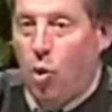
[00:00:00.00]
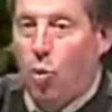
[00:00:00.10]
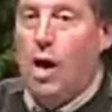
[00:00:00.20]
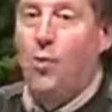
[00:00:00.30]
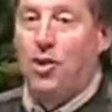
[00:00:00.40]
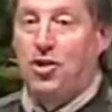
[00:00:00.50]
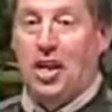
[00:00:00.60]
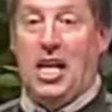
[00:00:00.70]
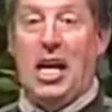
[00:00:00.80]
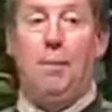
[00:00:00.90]
One wants
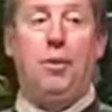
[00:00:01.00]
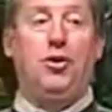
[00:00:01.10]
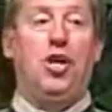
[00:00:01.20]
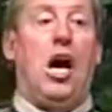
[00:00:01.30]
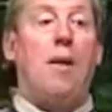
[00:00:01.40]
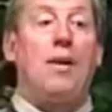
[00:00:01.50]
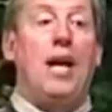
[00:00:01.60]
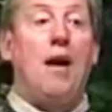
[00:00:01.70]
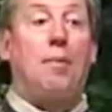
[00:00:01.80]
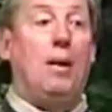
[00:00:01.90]
to keep a job
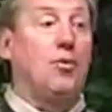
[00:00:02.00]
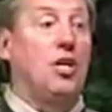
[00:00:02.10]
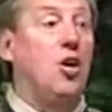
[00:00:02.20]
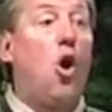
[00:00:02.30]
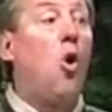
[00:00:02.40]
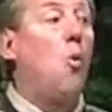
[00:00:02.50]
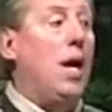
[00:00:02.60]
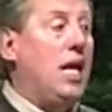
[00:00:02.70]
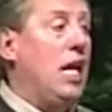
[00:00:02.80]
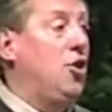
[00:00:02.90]
and have people saying, oh,
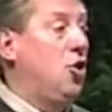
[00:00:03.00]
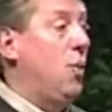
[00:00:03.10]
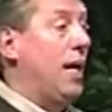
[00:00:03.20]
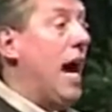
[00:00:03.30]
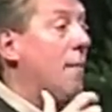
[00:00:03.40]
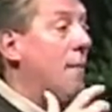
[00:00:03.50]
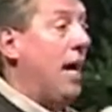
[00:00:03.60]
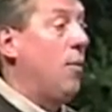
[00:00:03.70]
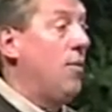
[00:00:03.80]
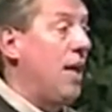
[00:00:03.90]
we need you, we can't
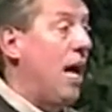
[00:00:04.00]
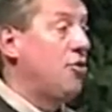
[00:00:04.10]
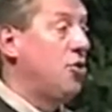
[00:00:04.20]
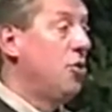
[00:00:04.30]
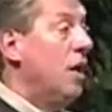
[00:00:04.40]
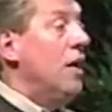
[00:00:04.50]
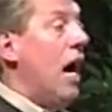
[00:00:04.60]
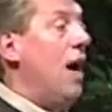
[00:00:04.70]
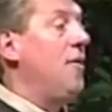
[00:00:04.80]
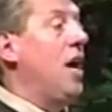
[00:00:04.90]
make it without you.
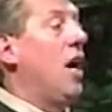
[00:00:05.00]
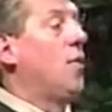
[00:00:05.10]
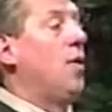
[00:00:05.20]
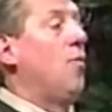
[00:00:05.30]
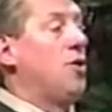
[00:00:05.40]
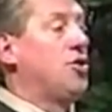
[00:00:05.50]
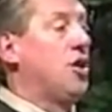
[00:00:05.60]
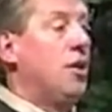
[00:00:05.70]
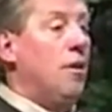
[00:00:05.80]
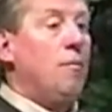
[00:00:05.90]
And the other one wants
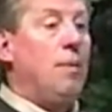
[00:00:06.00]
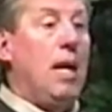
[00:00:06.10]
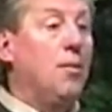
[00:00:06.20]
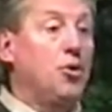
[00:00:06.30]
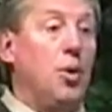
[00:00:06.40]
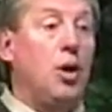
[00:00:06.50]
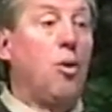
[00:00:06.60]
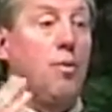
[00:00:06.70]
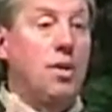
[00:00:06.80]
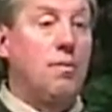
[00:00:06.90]
to be able to
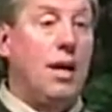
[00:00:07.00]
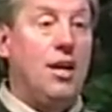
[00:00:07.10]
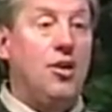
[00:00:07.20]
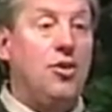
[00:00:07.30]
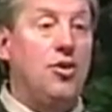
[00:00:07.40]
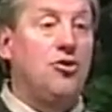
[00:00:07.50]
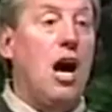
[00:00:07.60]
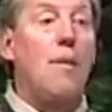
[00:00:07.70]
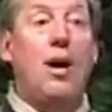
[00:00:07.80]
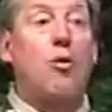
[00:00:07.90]
equip somebody to do the
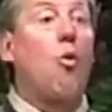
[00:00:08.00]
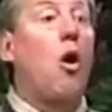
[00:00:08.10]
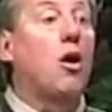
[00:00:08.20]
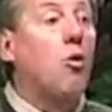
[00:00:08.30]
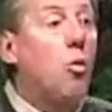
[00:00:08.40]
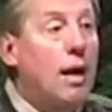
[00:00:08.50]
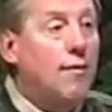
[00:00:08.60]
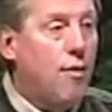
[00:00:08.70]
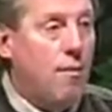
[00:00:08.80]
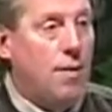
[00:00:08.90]
job and walk
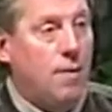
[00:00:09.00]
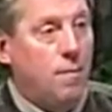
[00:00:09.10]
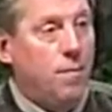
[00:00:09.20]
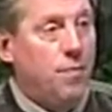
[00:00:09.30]
away from it.